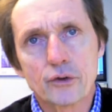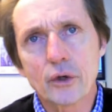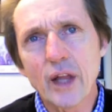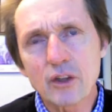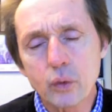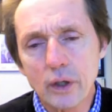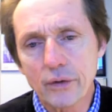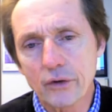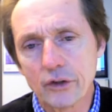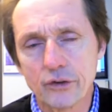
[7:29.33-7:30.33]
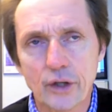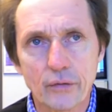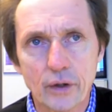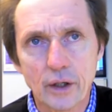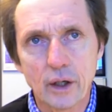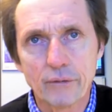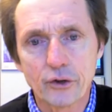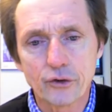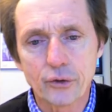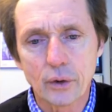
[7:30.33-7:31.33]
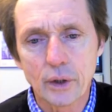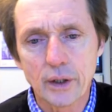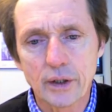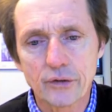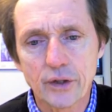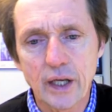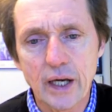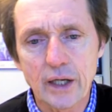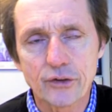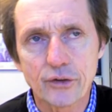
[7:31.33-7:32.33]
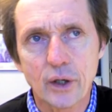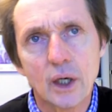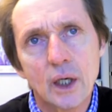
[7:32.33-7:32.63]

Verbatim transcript: So that's one of the reasons I really love this story is it has